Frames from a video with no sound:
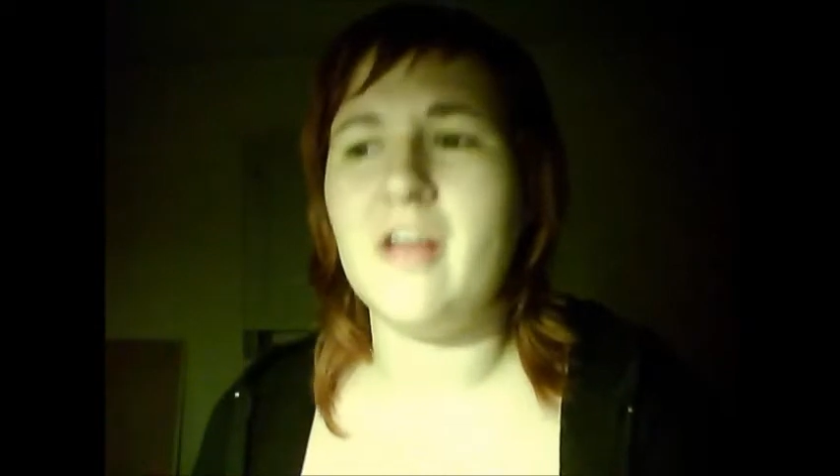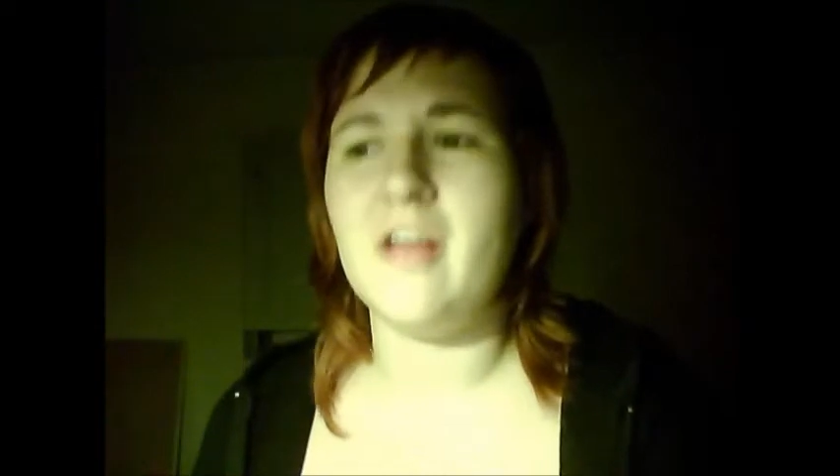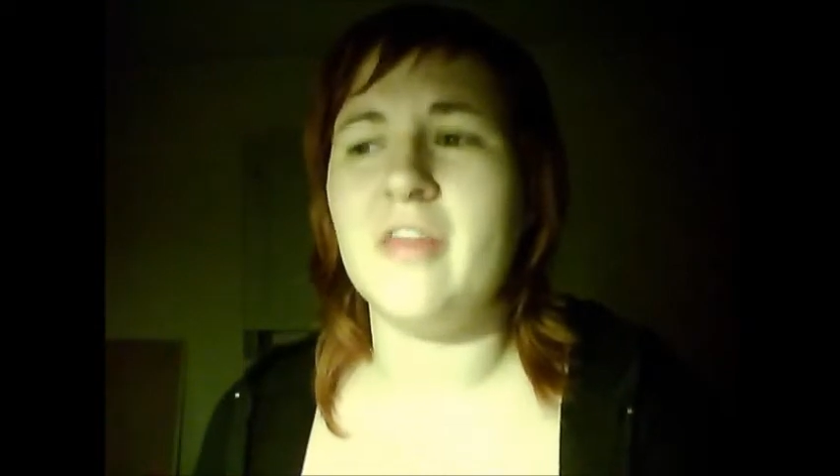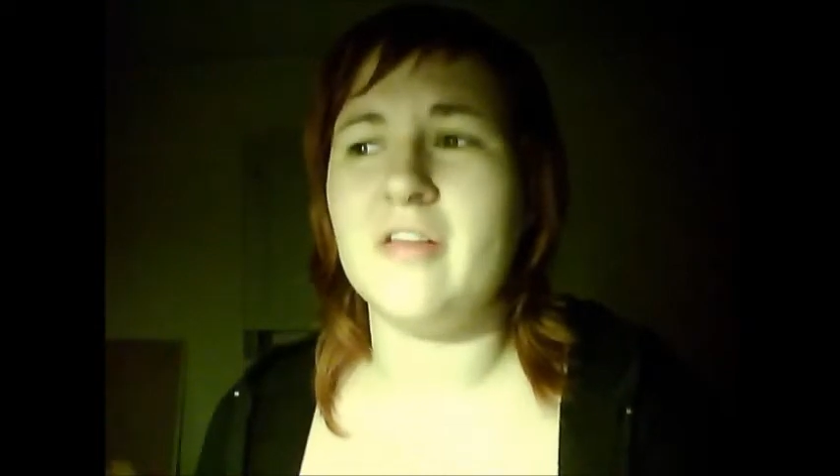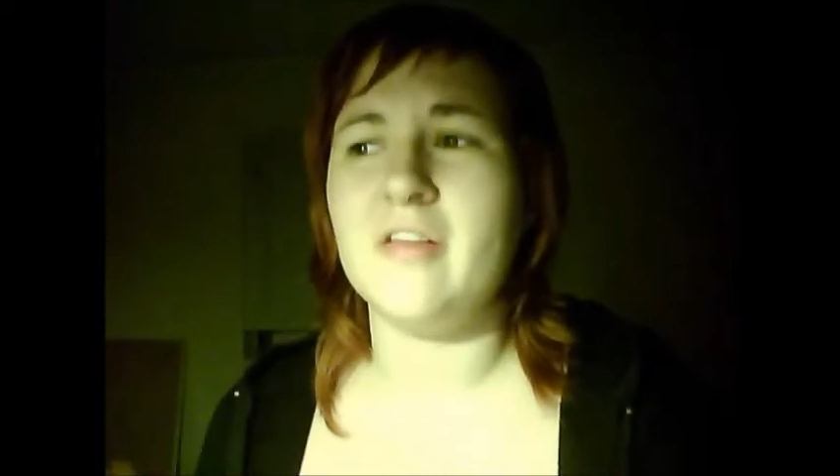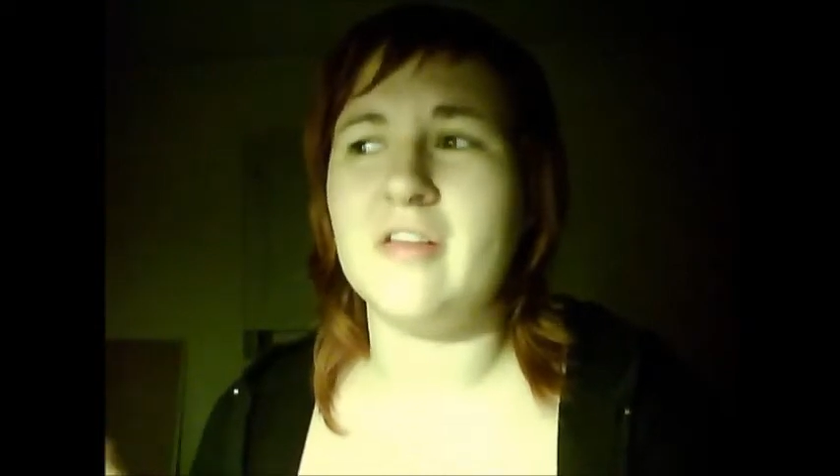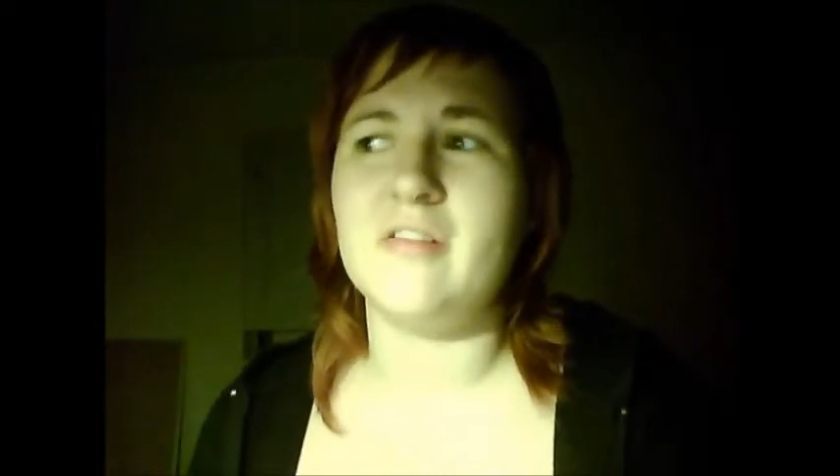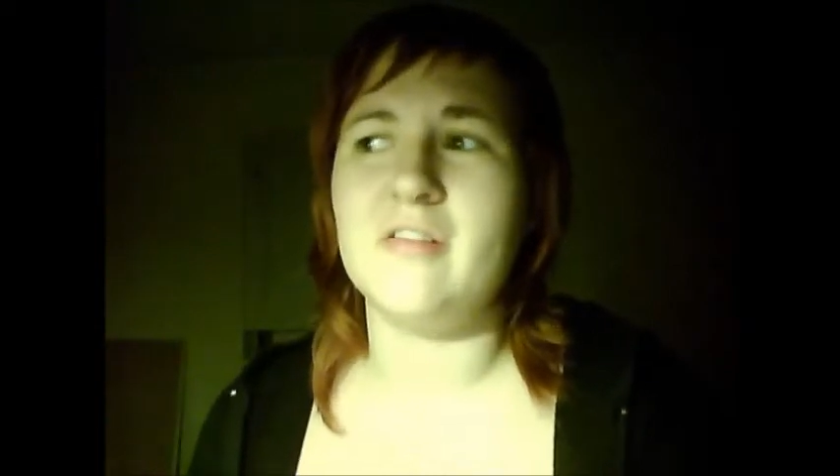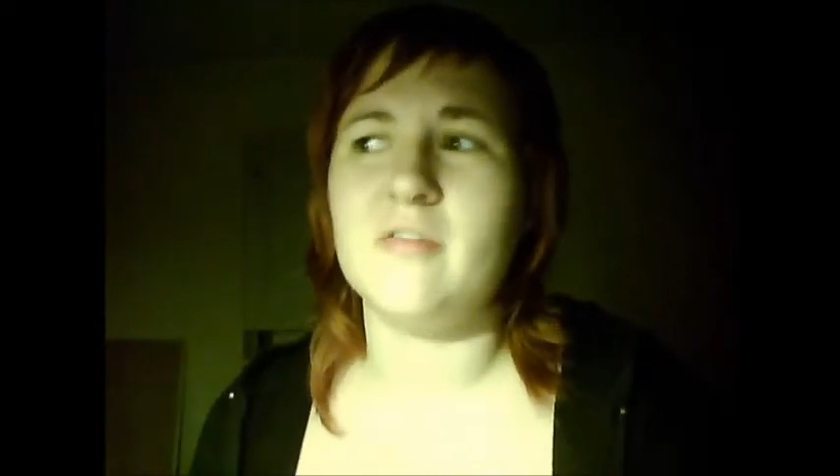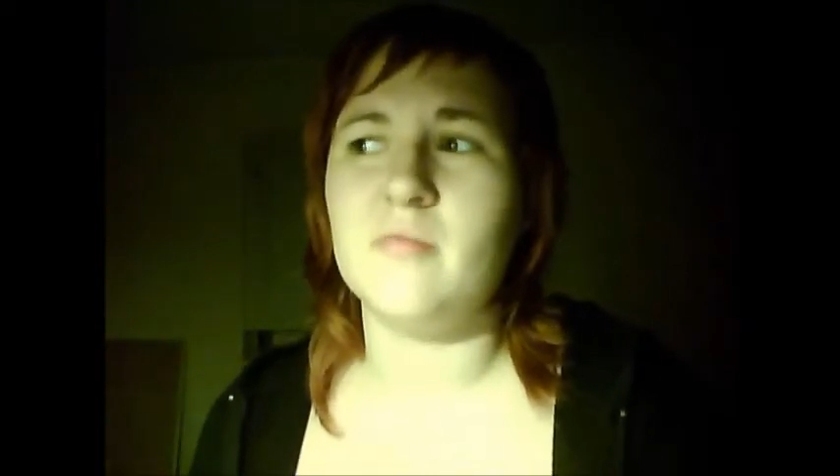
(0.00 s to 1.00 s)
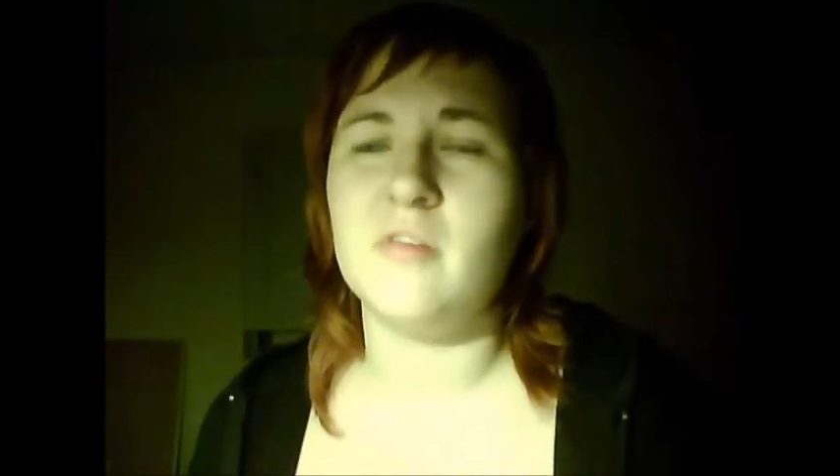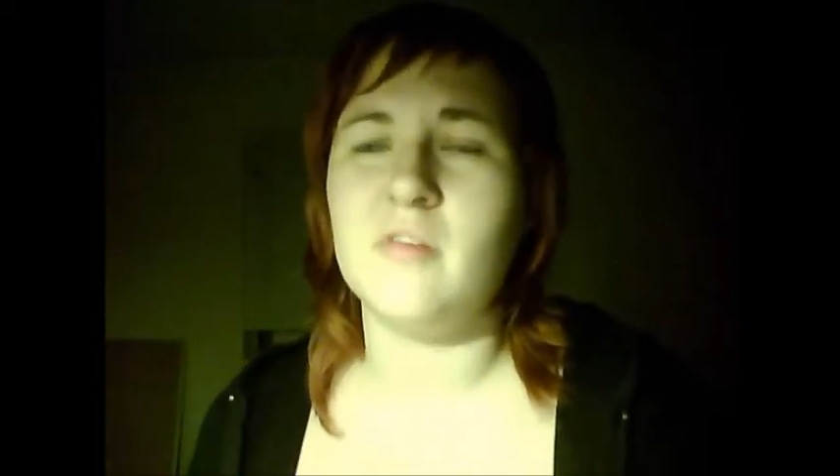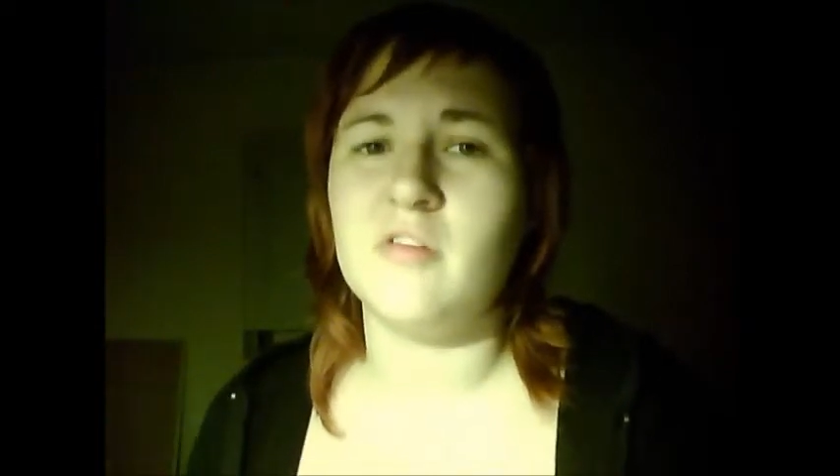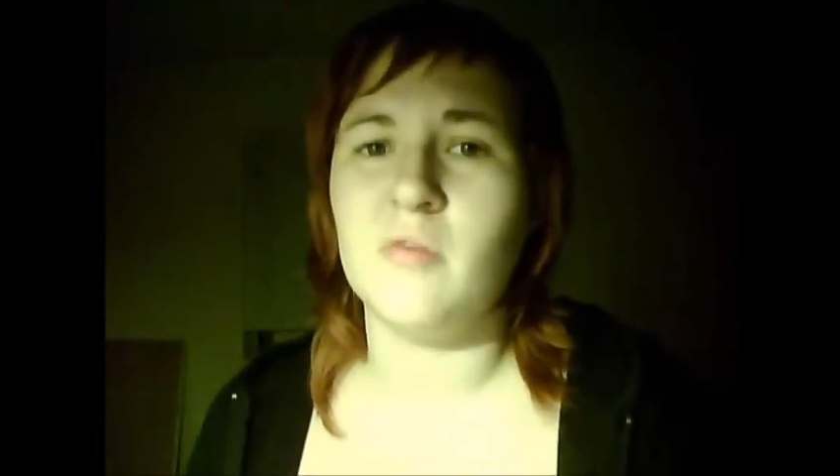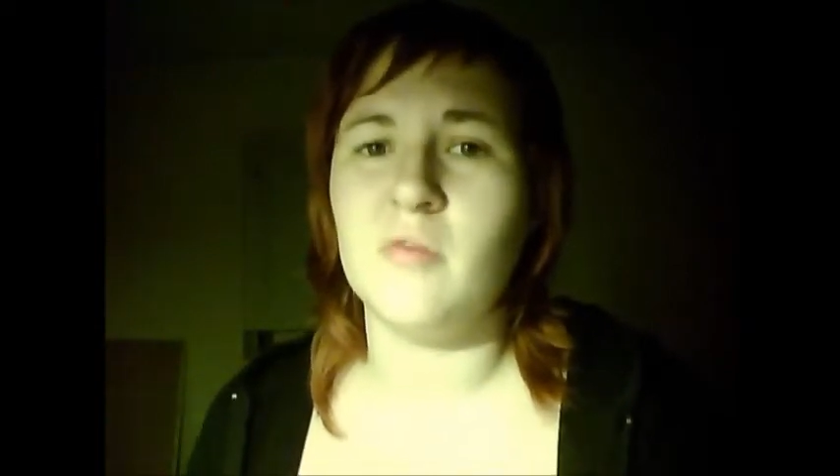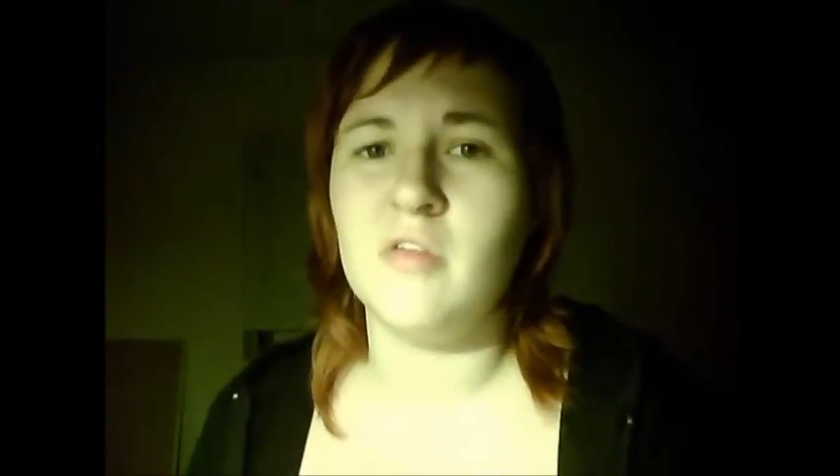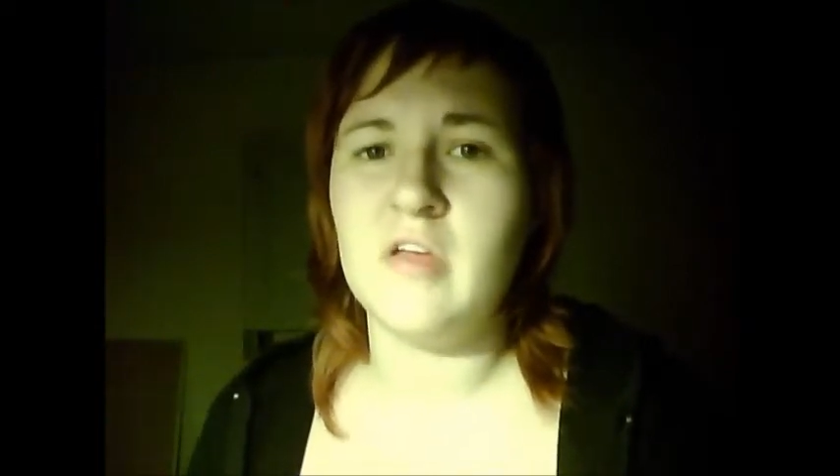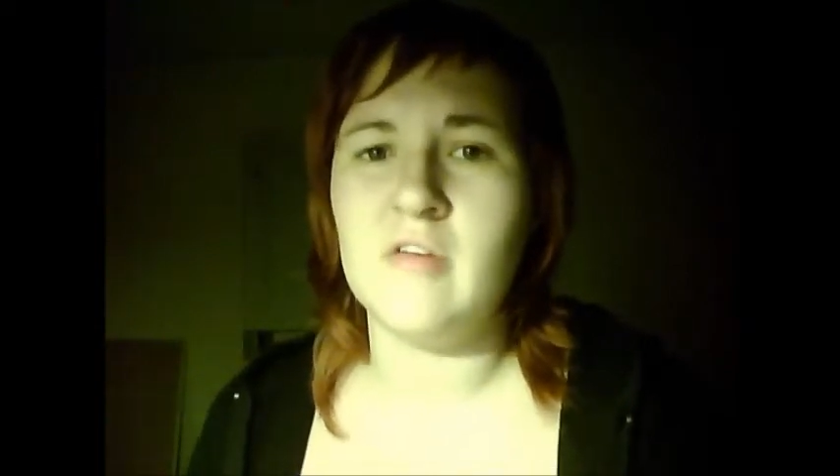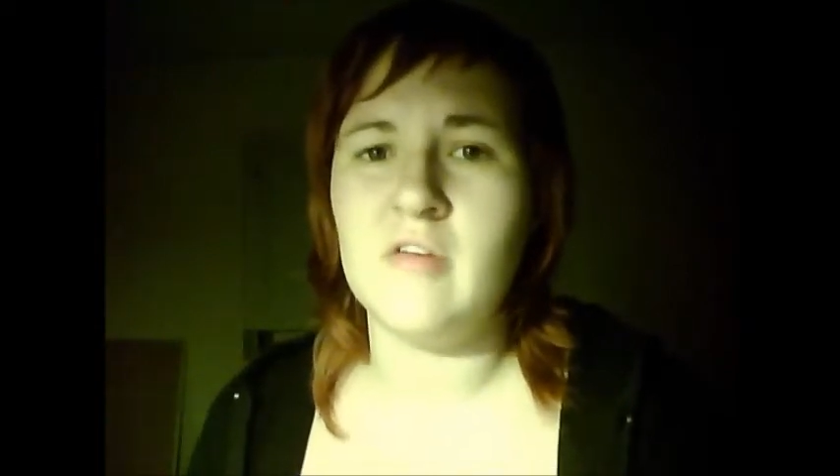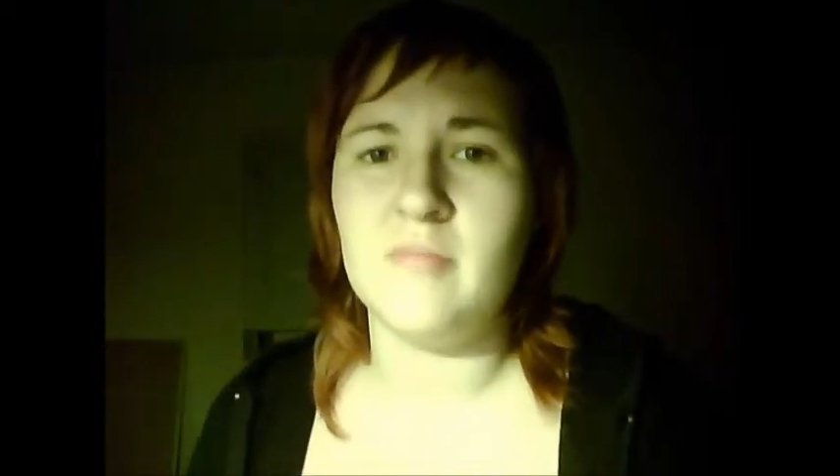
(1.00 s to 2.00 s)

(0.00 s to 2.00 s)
I think that's when it's worthy of